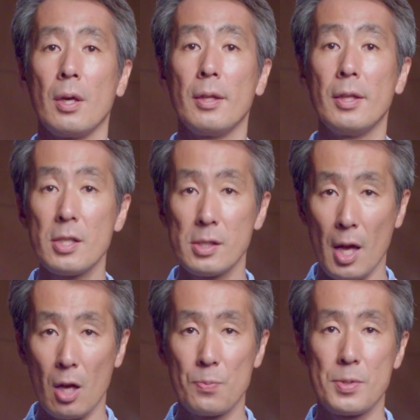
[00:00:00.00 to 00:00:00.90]
This
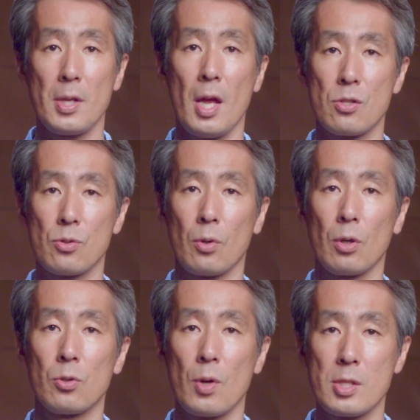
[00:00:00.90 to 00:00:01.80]
helps ensure
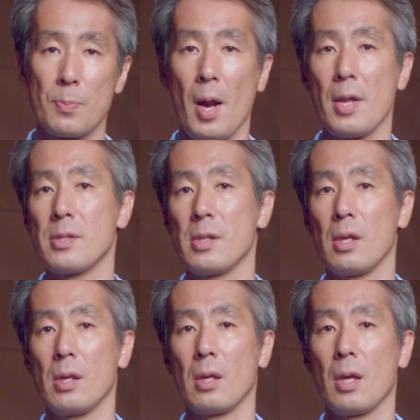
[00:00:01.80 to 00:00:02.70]

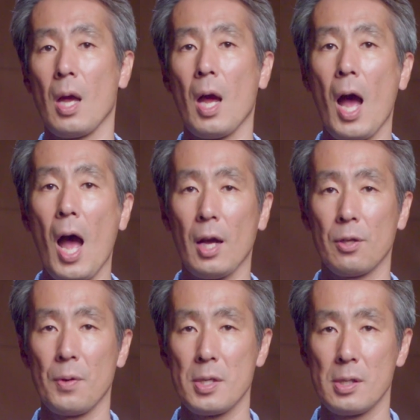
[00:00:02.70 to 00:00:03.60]
transparency,
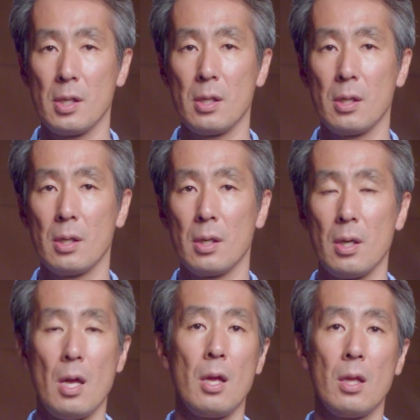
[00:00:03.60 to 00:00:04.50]
accuracy,
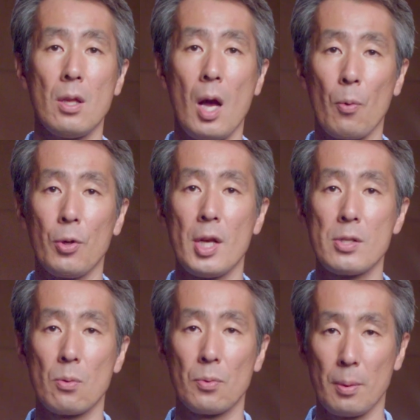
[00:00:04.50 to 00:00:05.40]
and
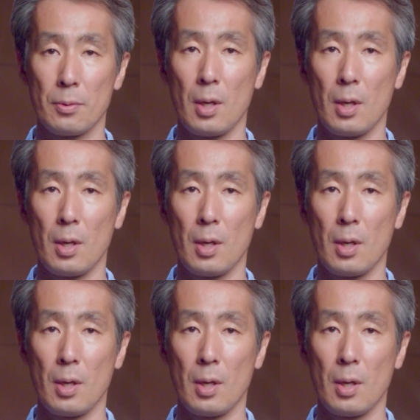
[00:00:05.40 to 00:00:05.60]
avoidance of double